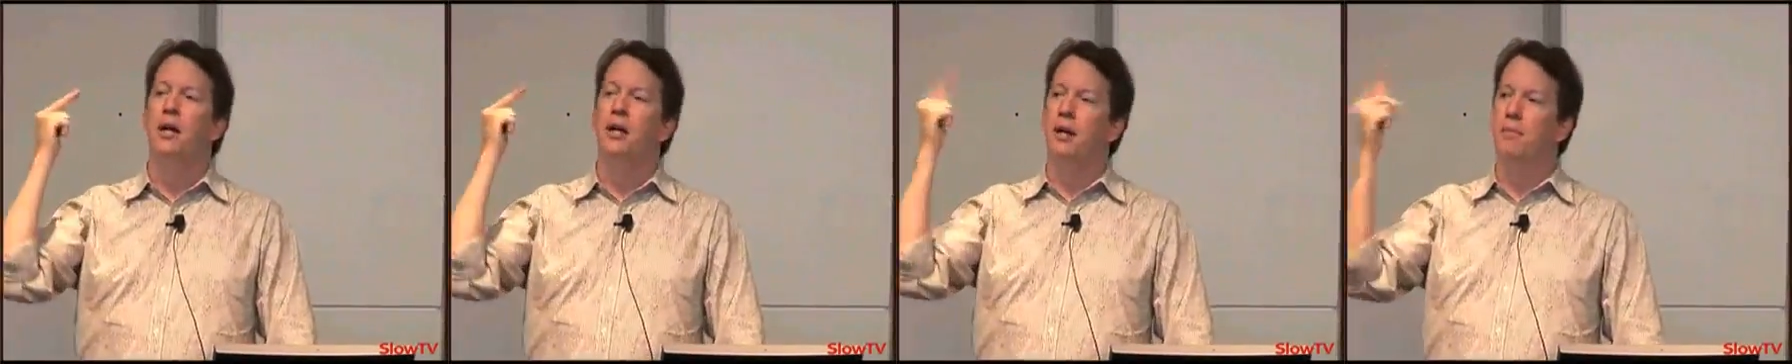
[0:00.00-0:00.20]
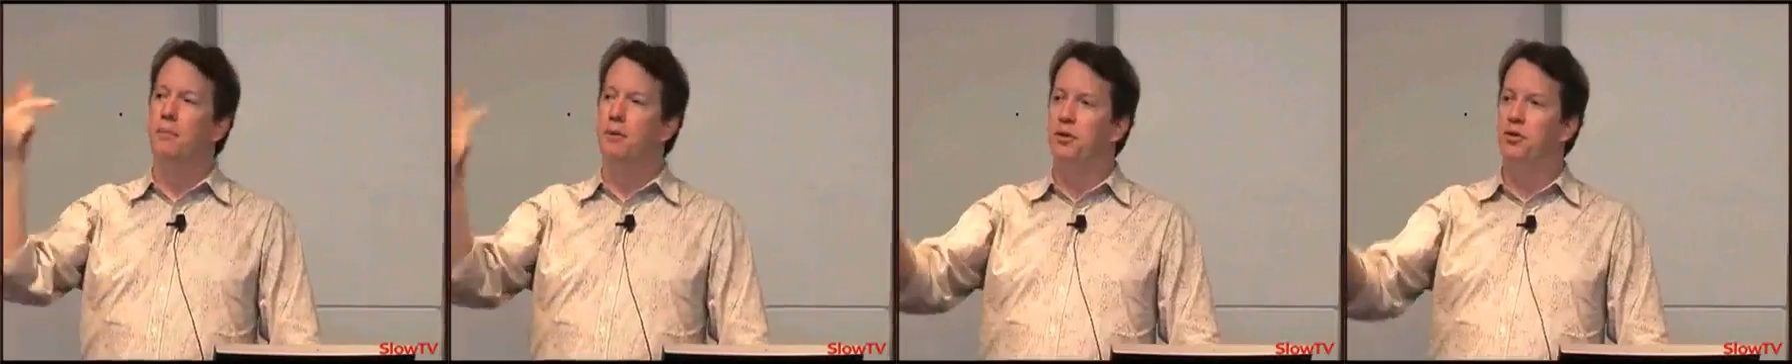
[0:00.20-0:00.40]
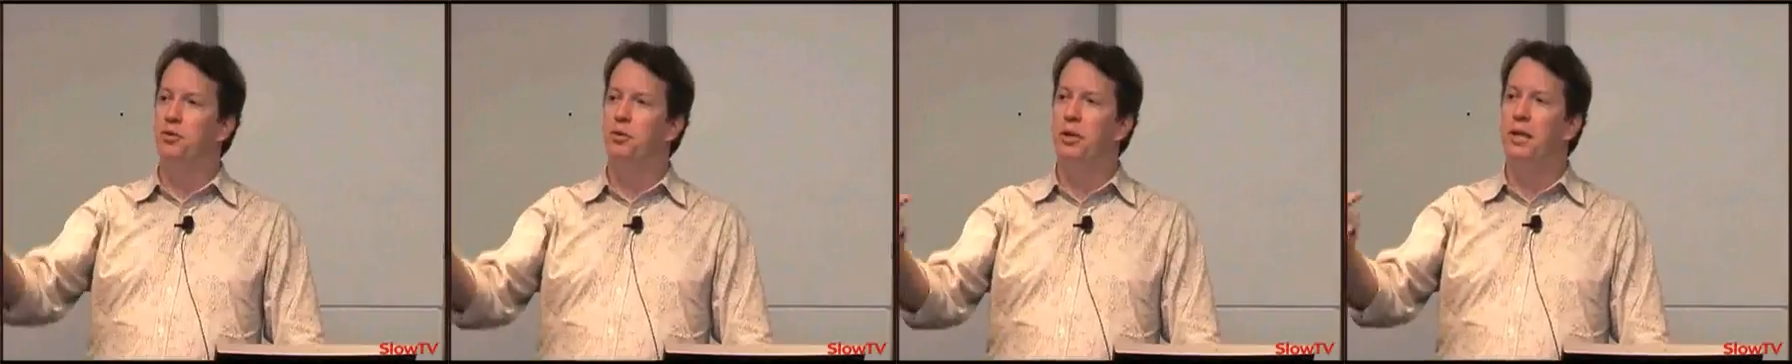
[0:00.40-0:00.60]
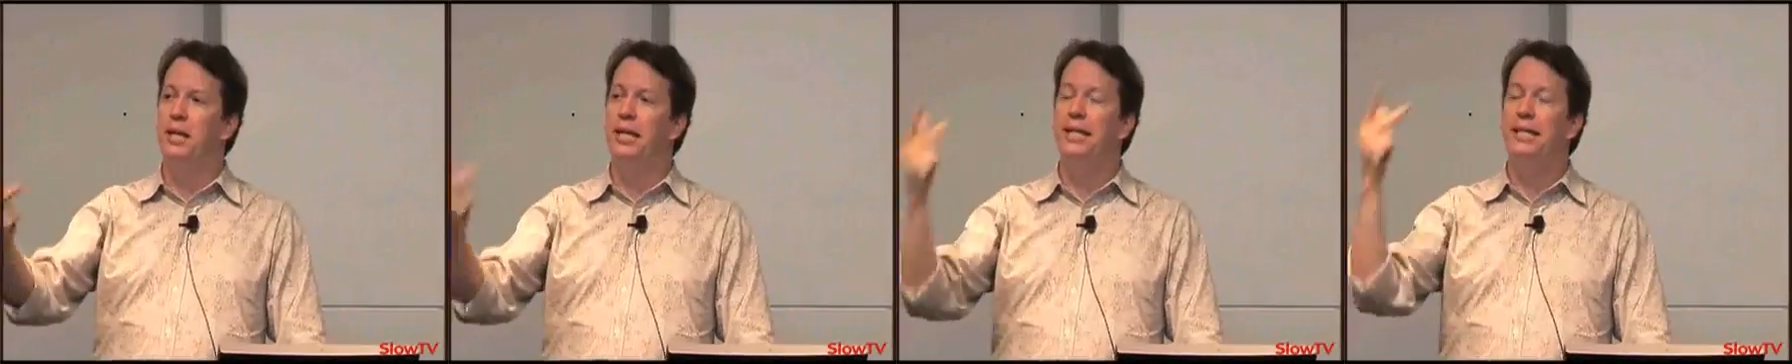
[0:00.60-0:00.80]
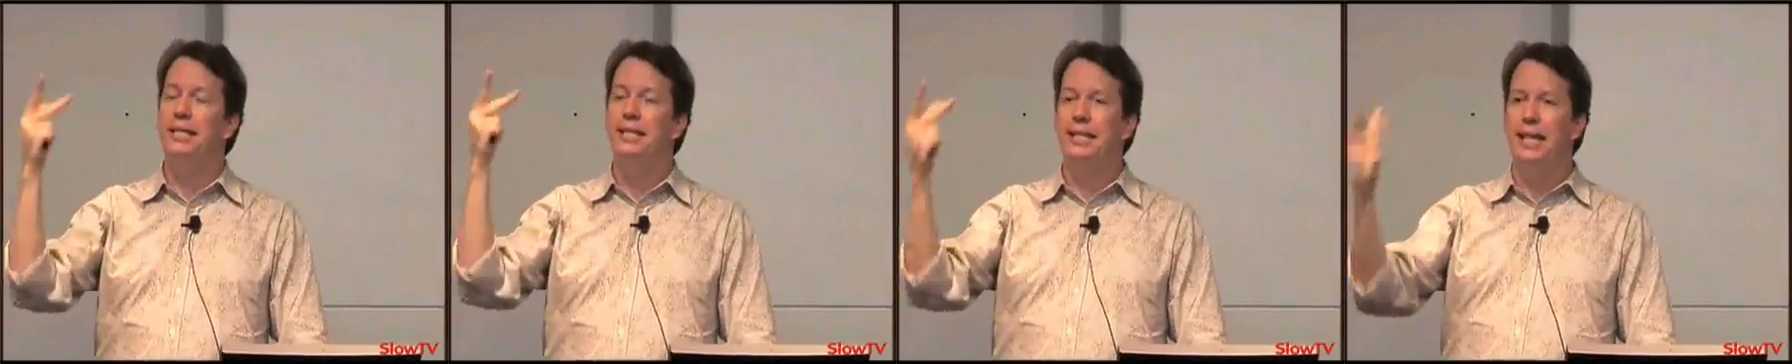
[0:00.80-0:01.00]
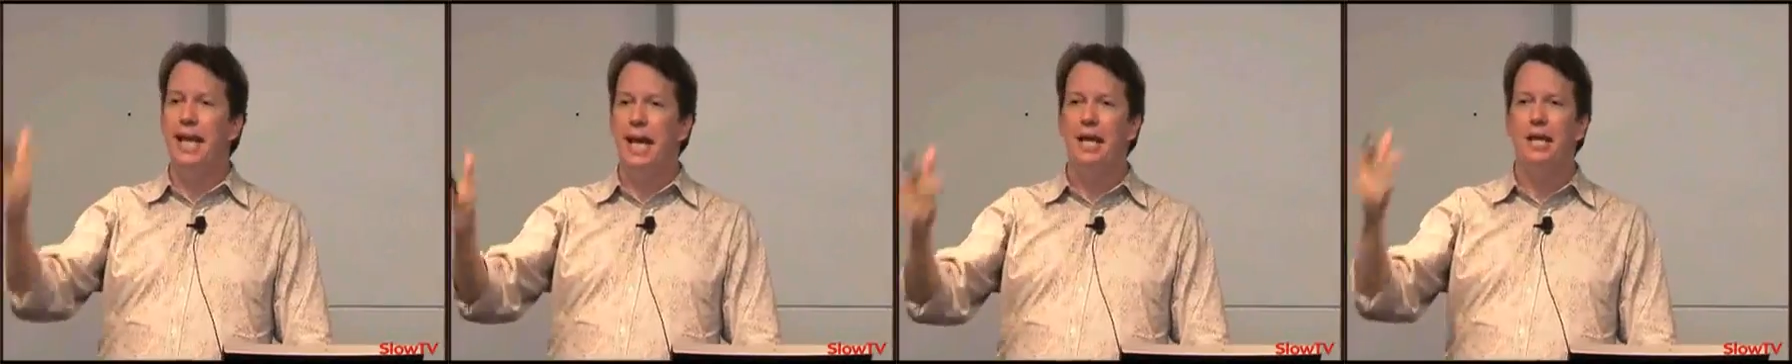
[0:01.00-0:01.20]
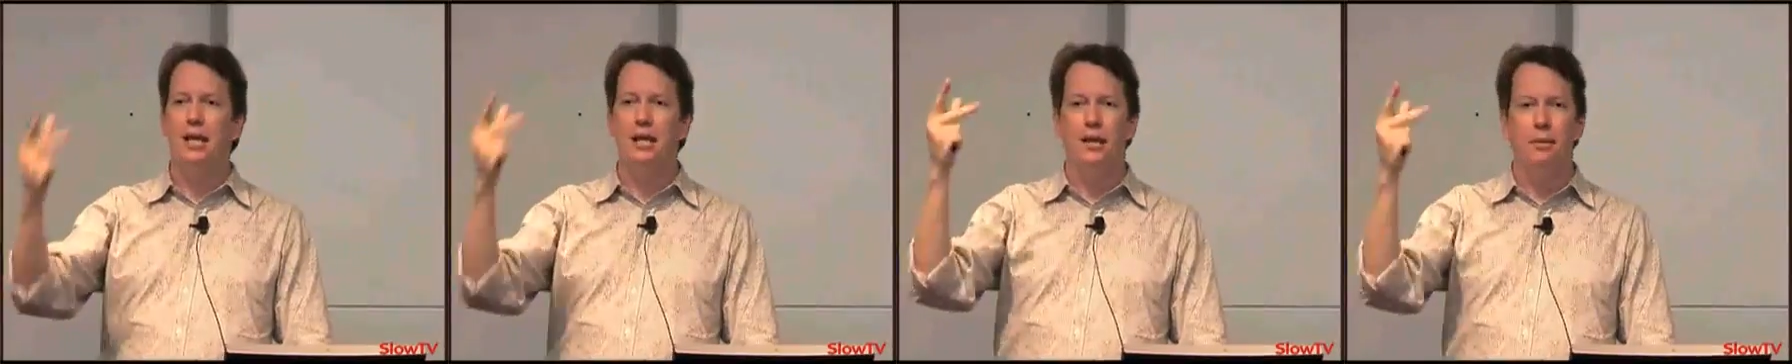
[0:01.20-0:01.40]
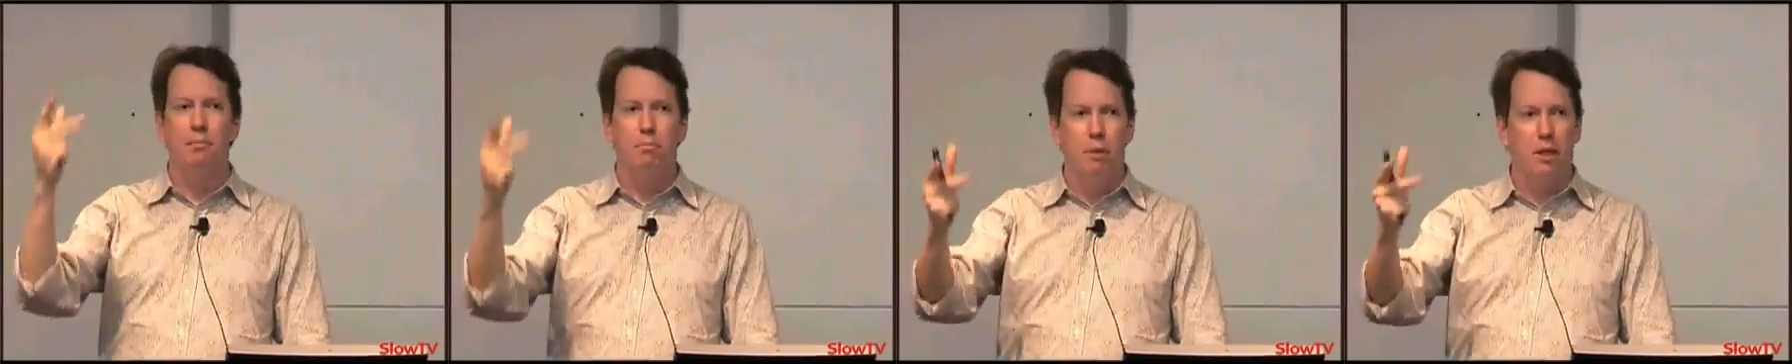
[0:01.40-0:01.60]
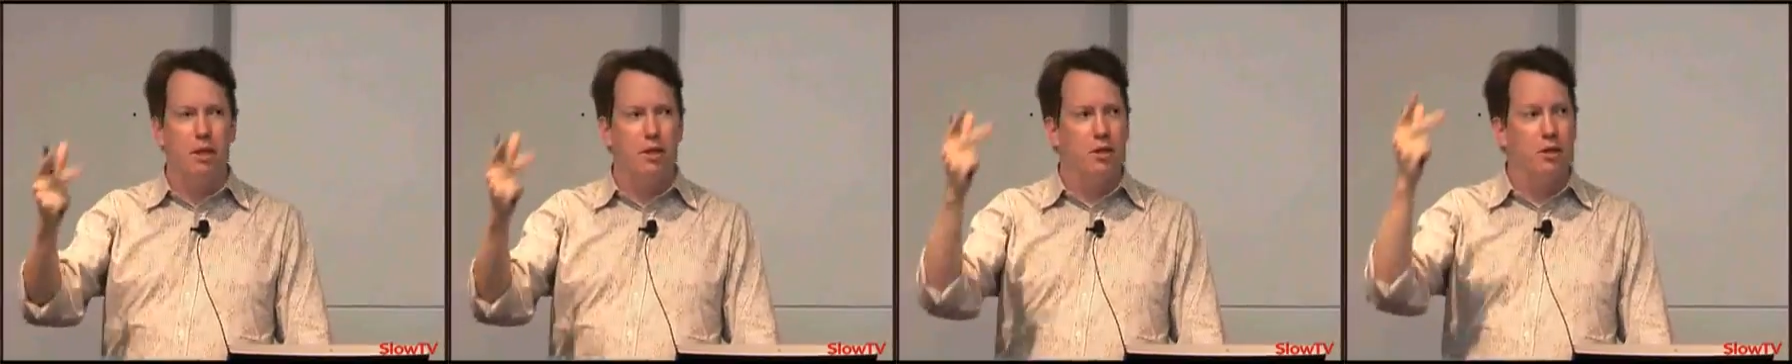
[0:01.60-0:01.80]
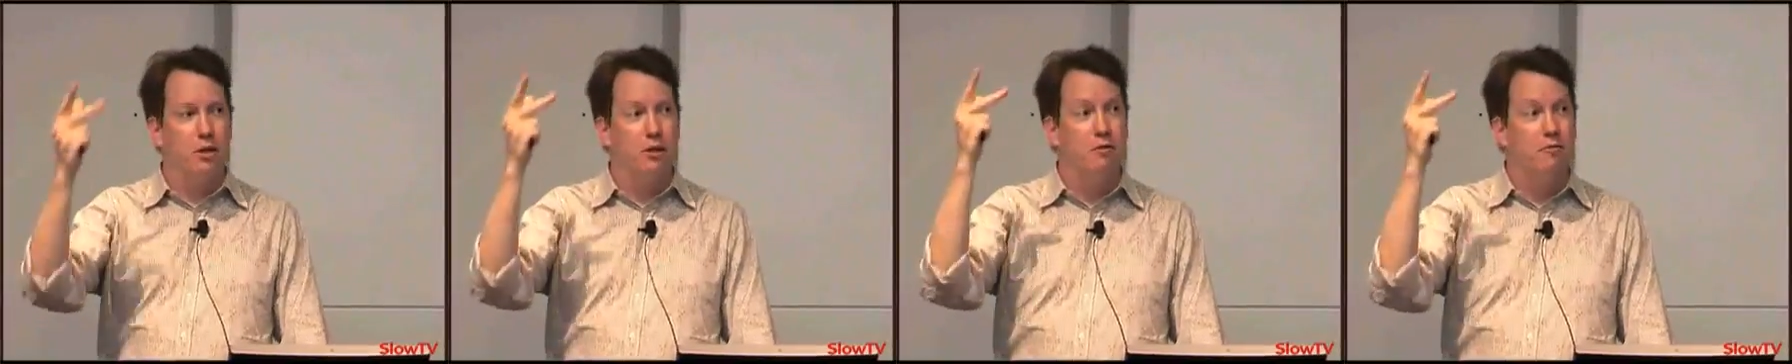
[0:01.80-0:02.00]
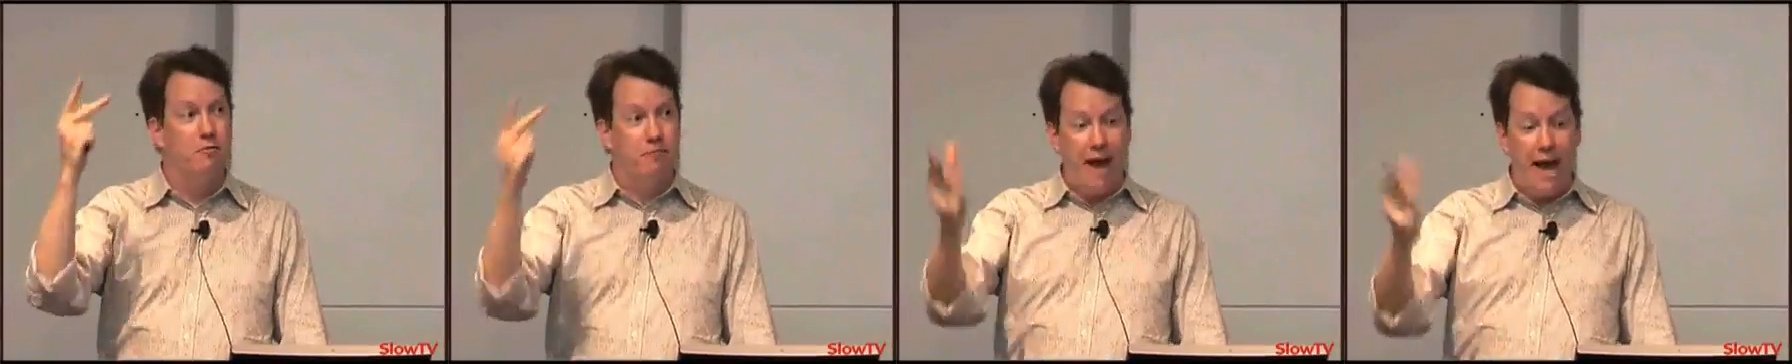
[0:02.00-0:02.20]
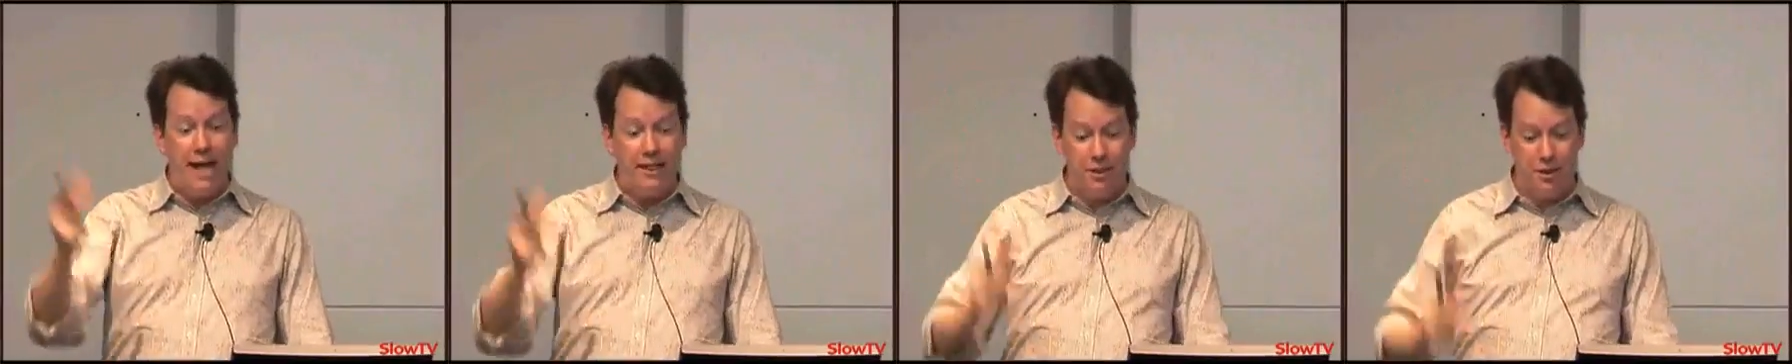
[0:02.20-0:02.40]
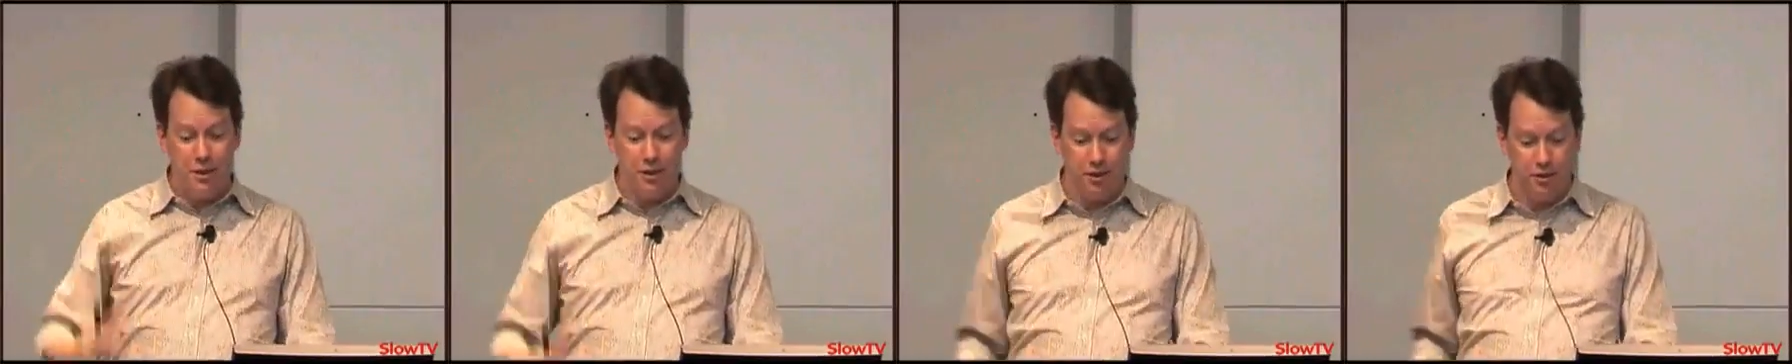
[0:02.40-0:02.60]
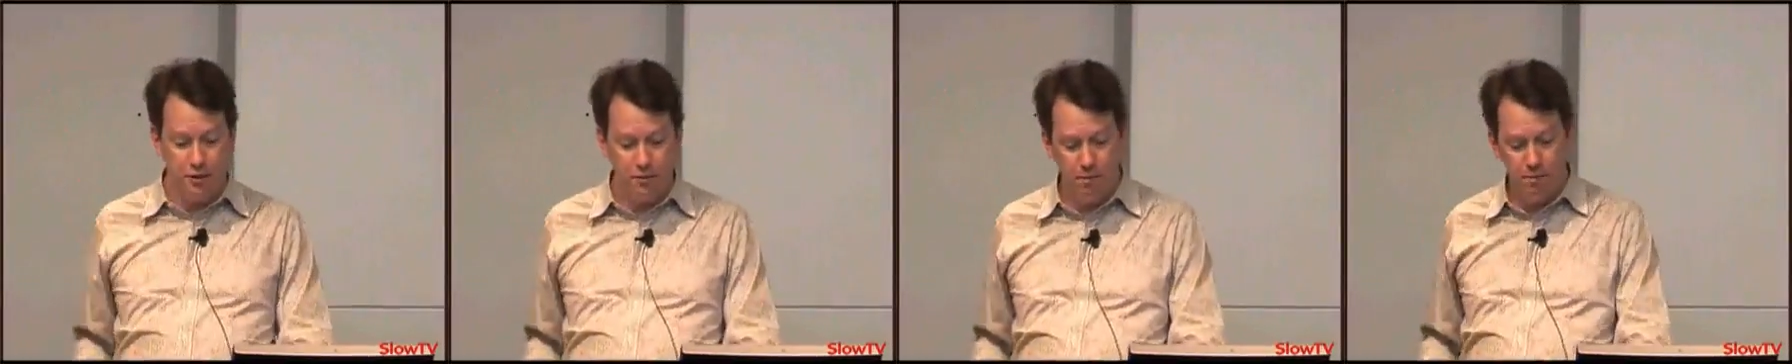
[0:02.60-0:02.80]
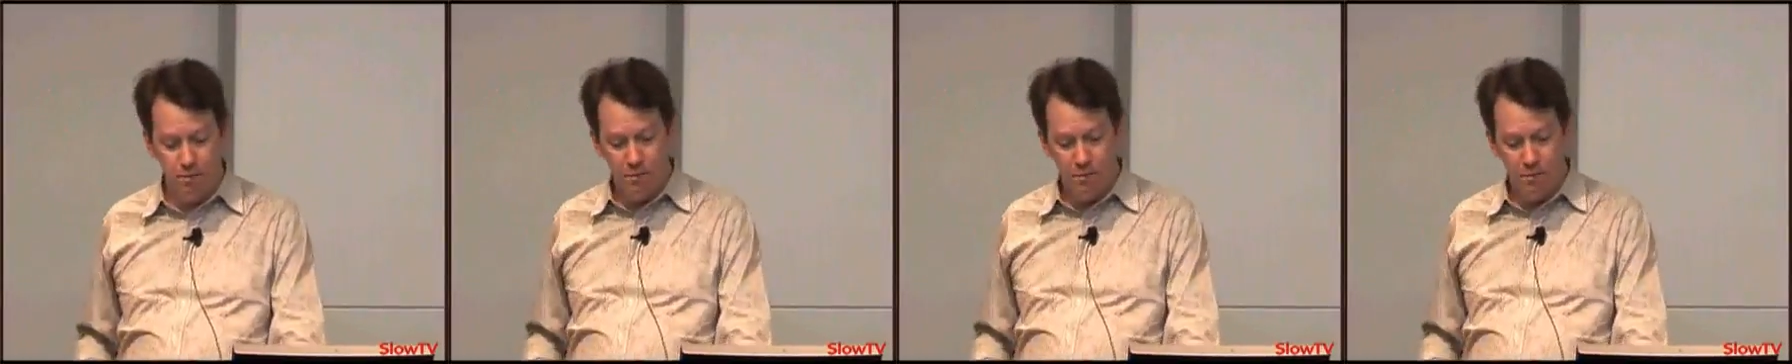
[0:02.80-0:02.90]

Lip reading: Number three, it's getting bigger faster.